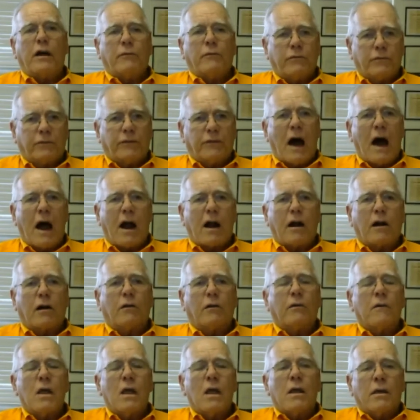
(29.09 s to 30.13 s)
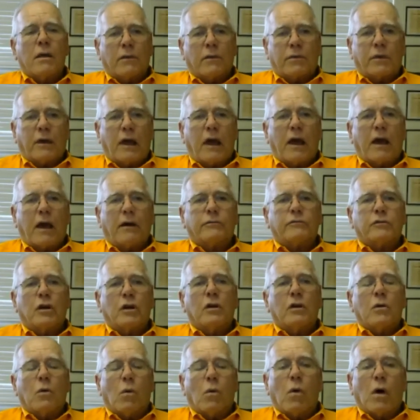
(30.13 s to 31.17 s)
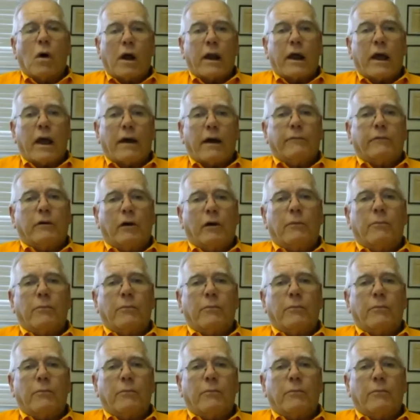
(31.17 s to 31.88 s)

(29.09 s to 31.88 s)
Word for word: fire, theft, whatever.